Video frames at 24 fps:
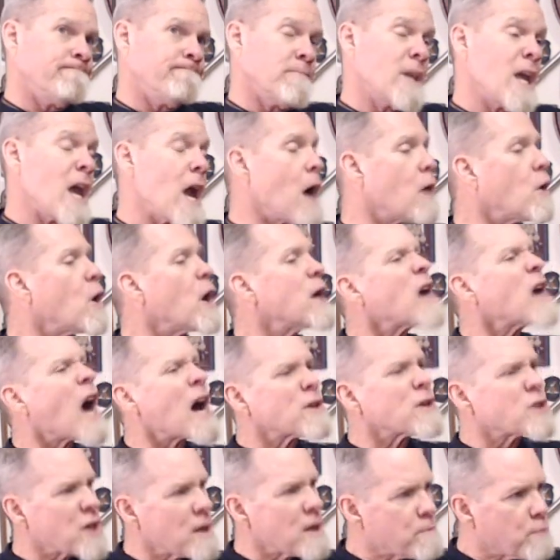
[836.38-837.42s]
yeah, well,
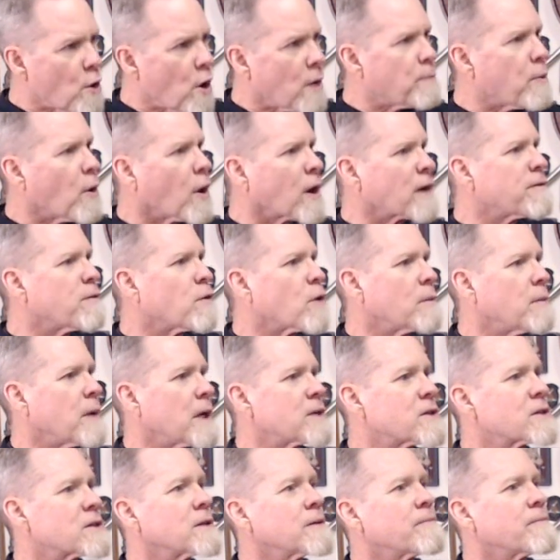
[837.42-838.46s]
I'll say ballpark 4
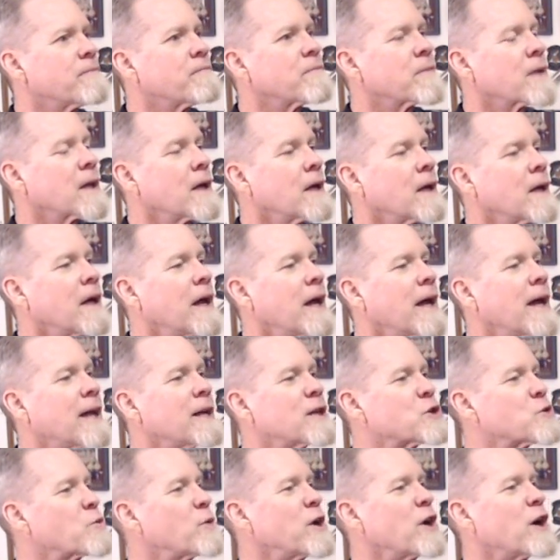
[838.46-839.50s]
months. And
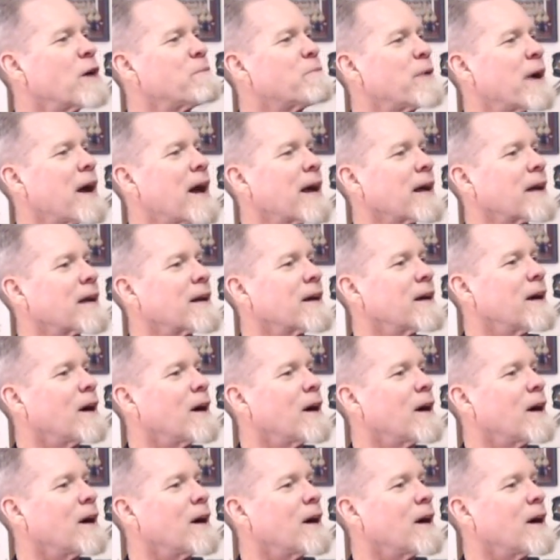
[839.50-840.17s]
as we unpack